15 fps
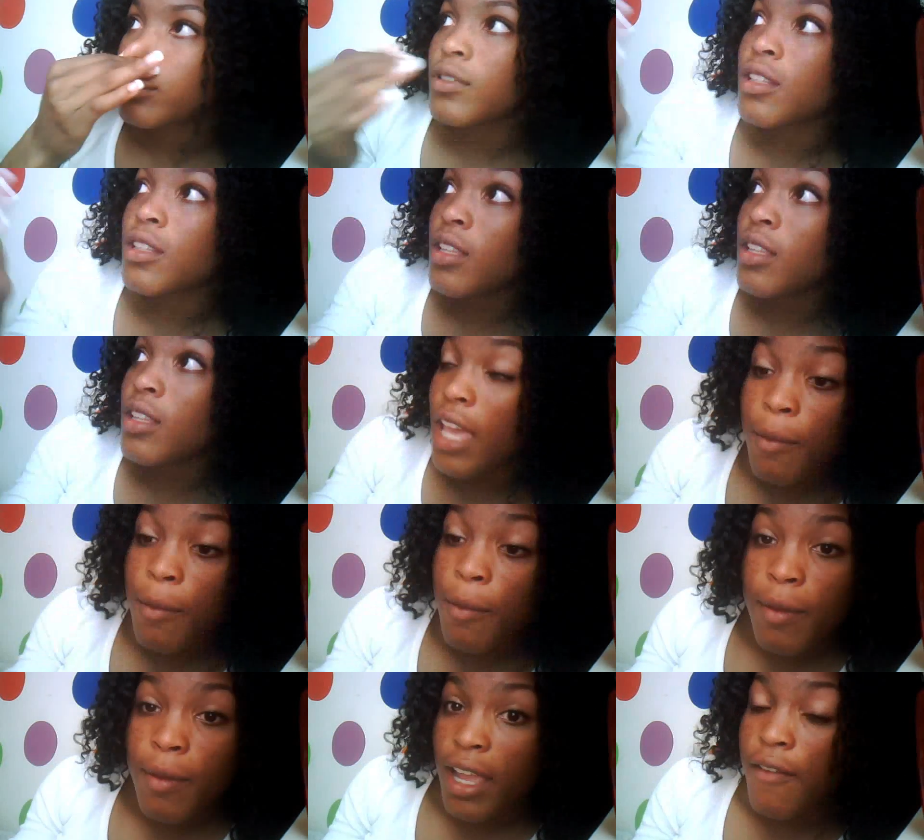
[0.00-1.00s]
yeah, I'll be
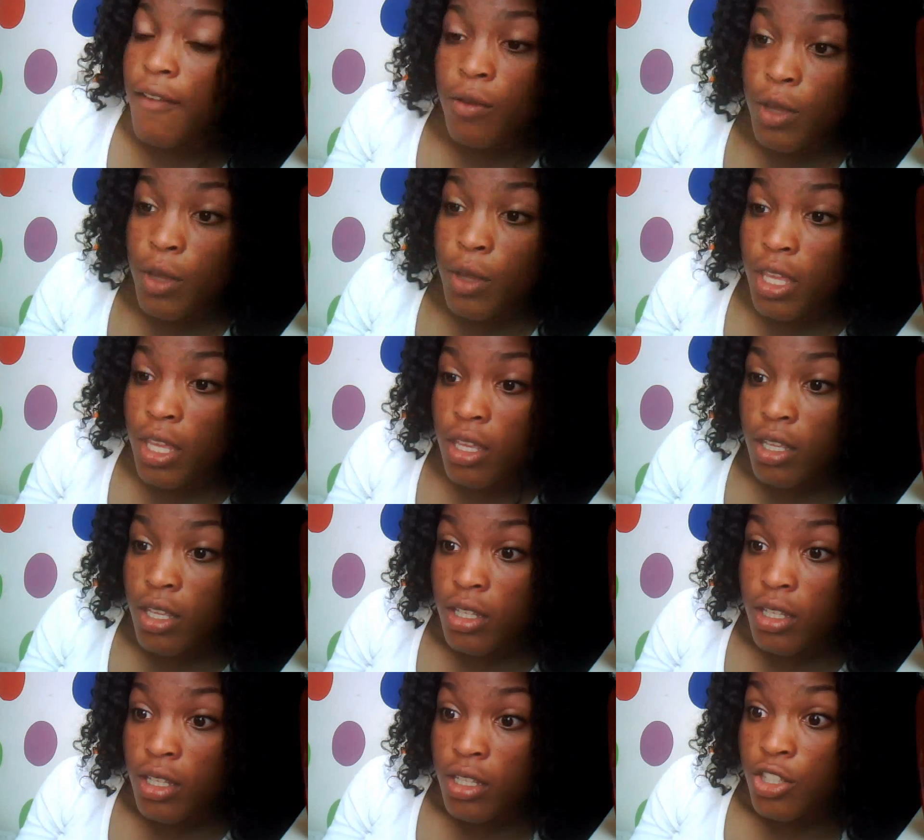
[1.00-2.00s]
back every week
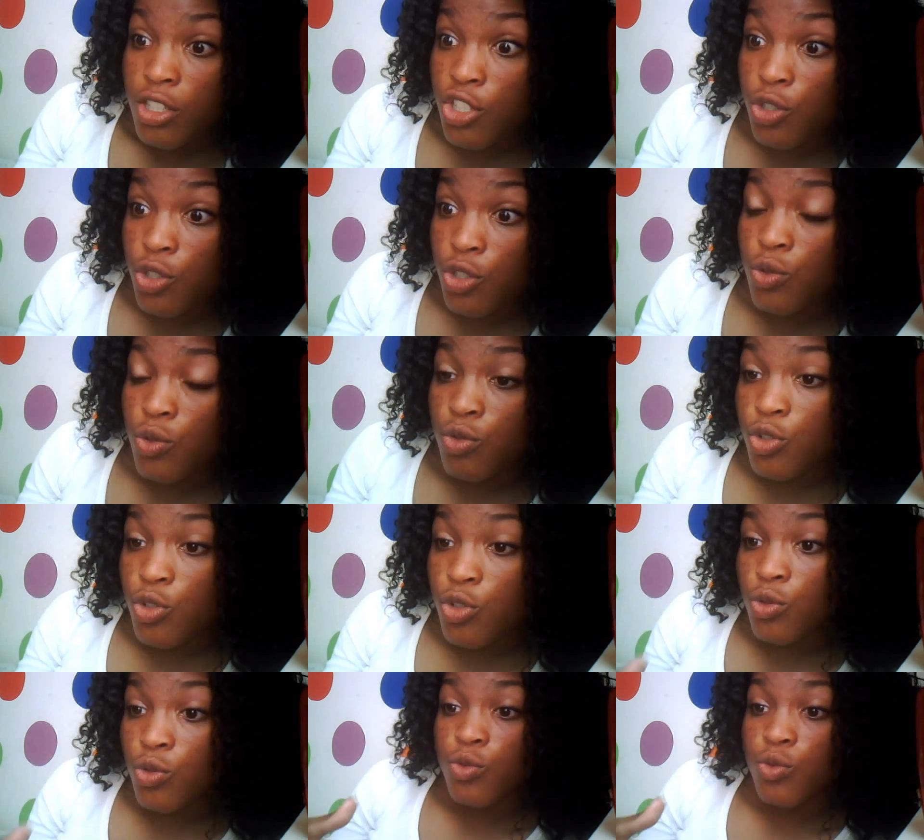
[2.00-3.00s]
to
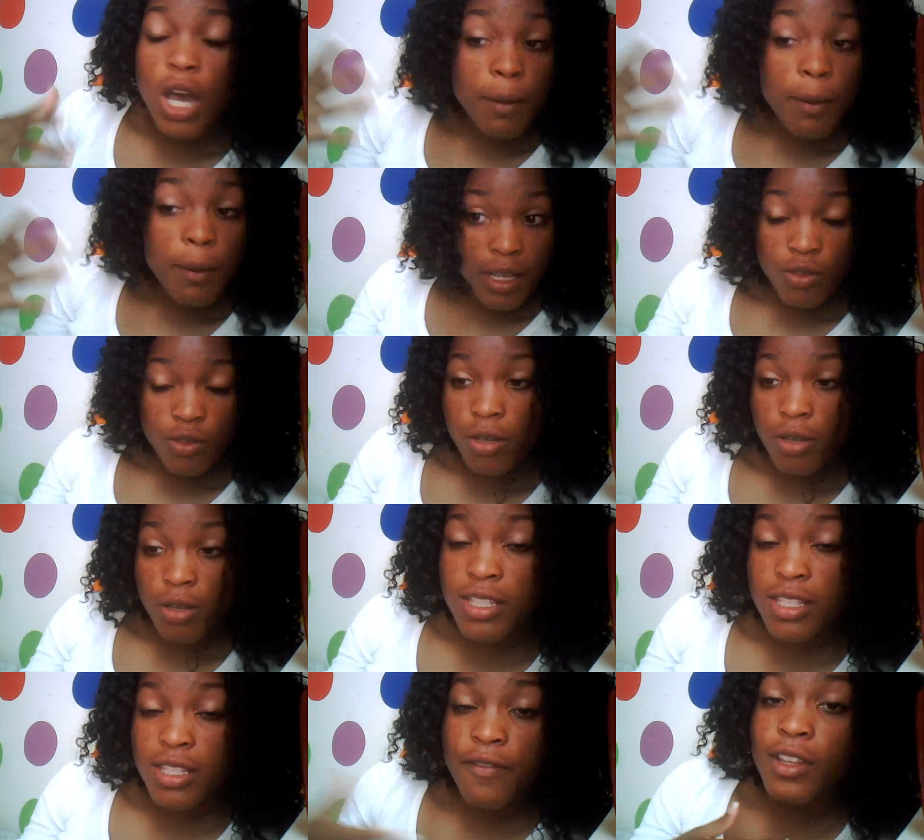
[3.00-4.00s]
do updates on it,
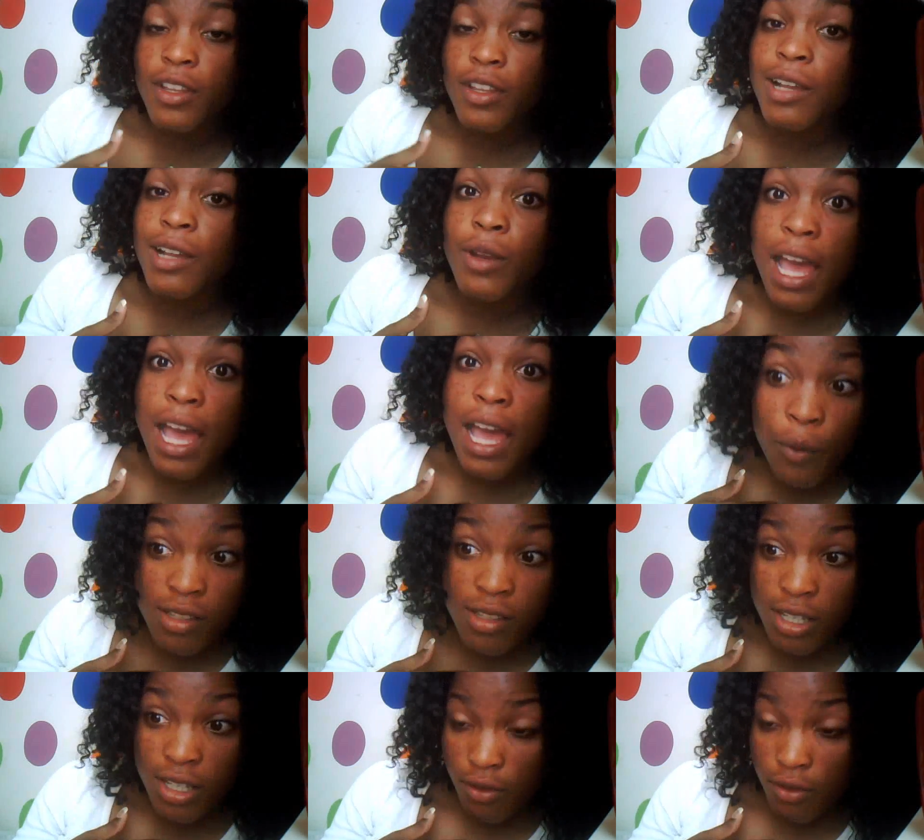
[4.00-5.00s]
because I feel like when I want to see
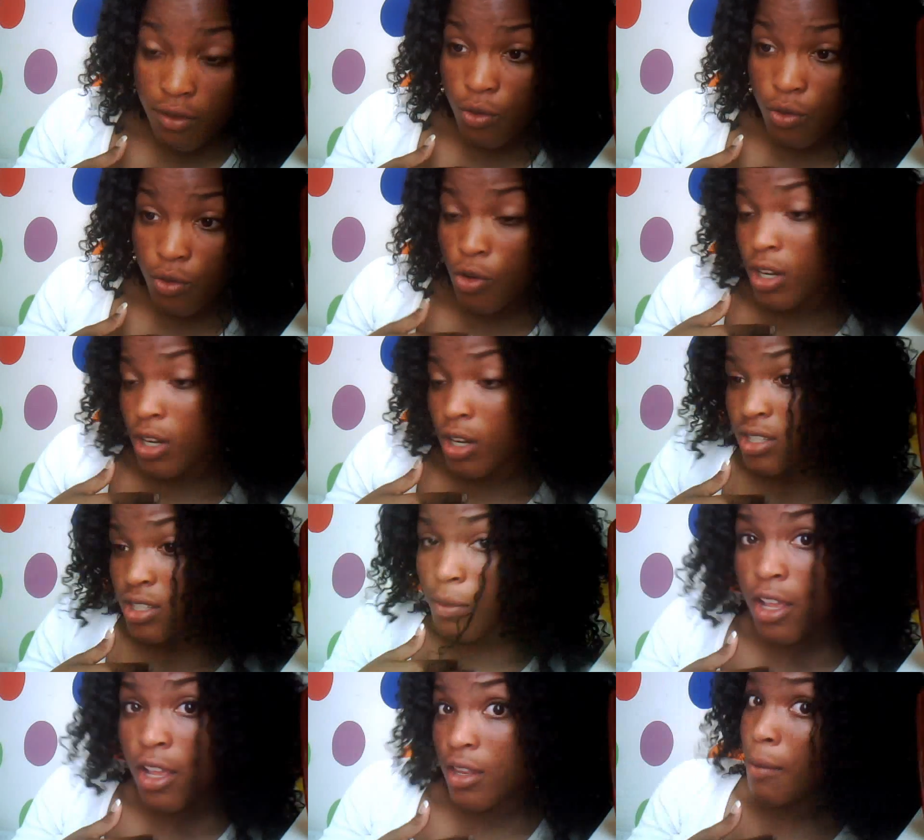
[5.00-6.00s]
a review on some
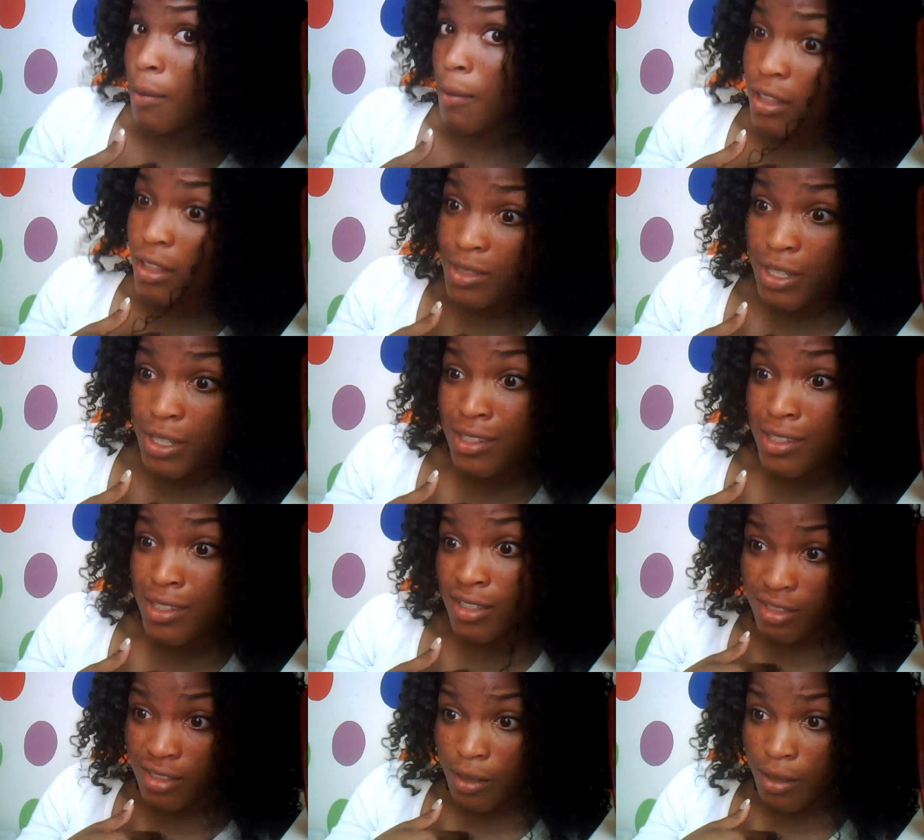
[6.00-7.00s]
hair that I'm about to spend
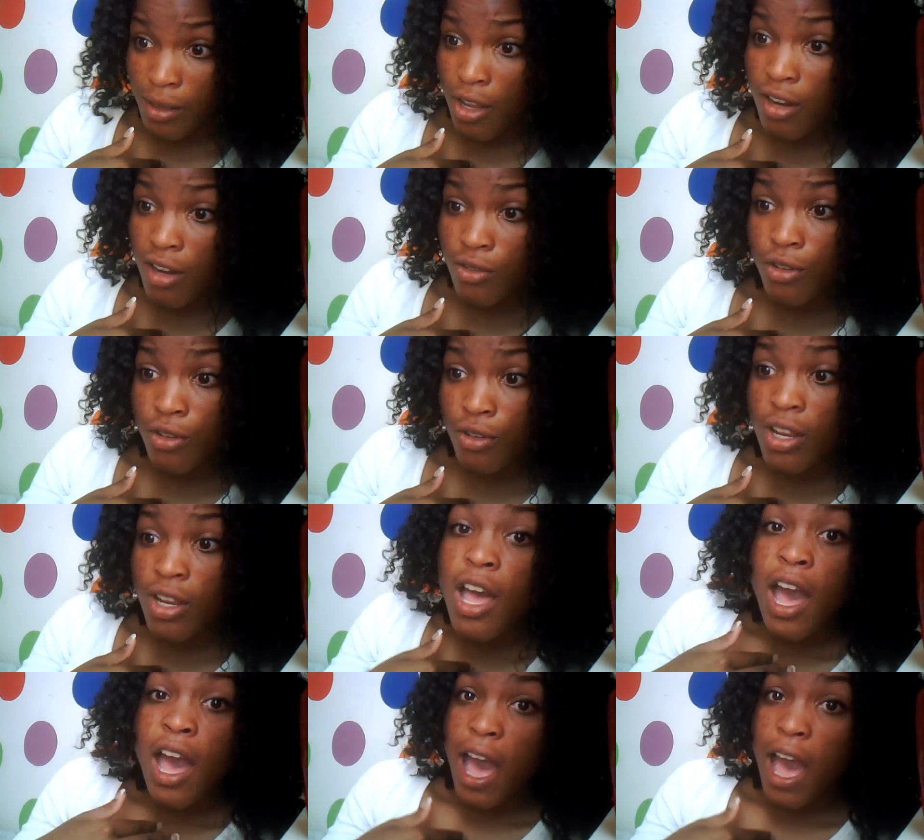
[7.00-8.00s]
$60-some on,
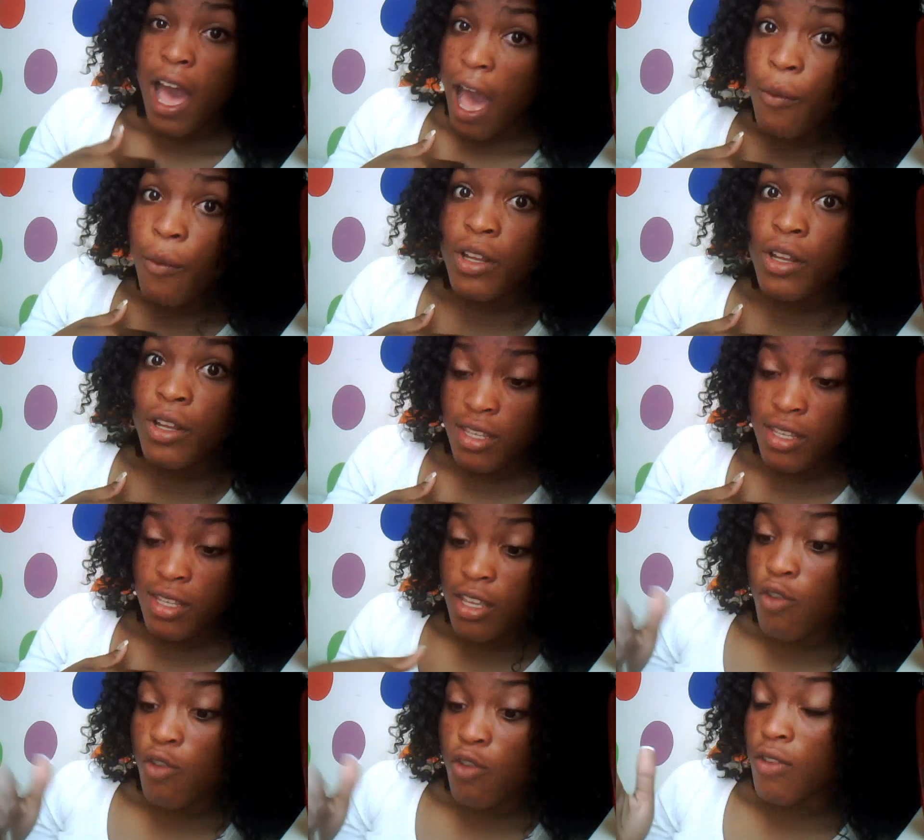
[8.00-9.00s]
I want to see
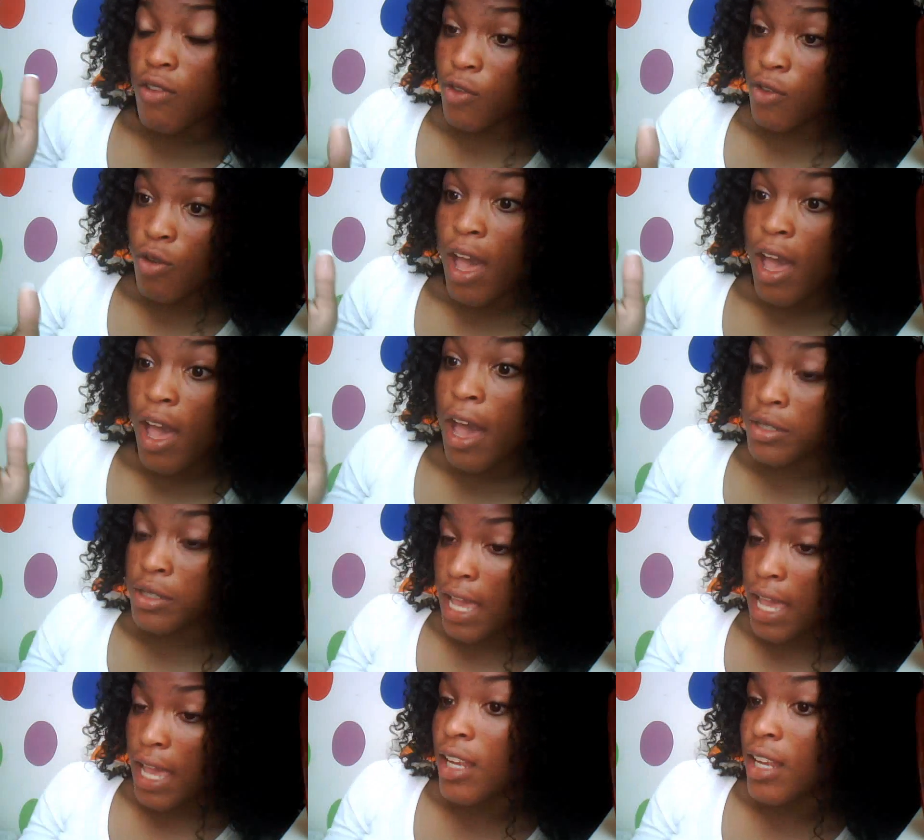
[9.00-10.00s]
a review of how it's
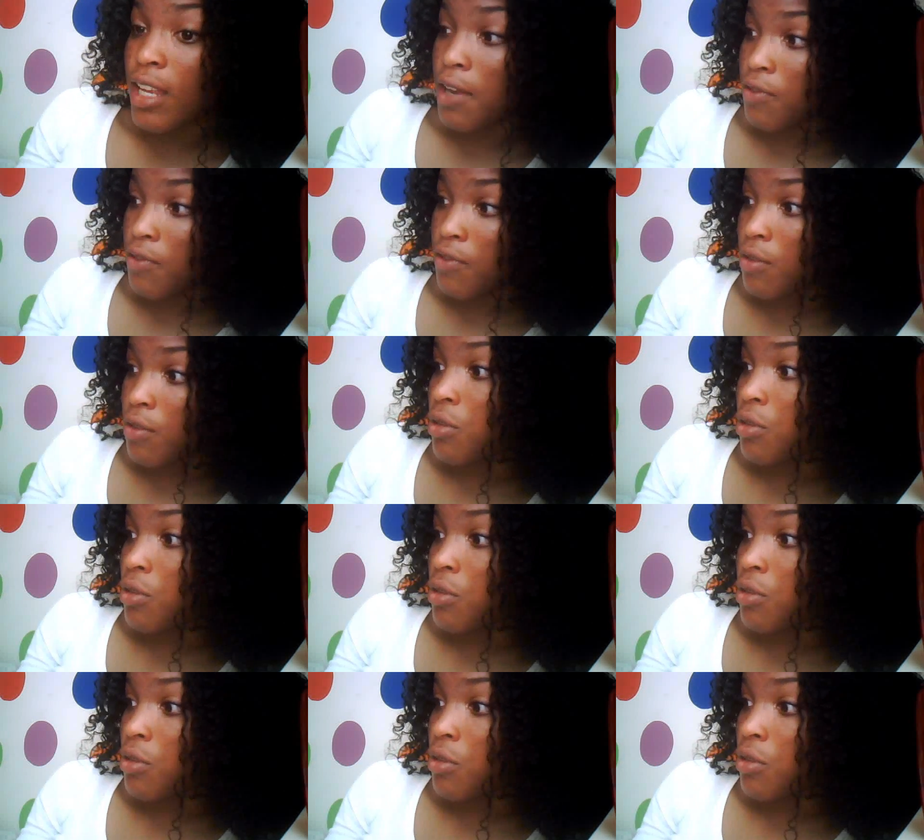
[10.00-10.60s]
acting every